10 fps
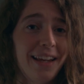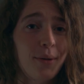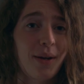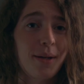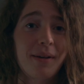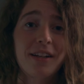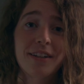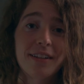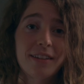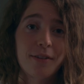Anyway, my
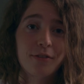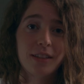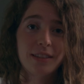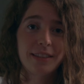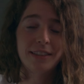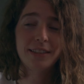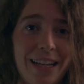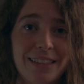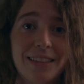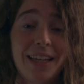current thought for this series
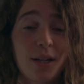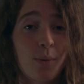is to take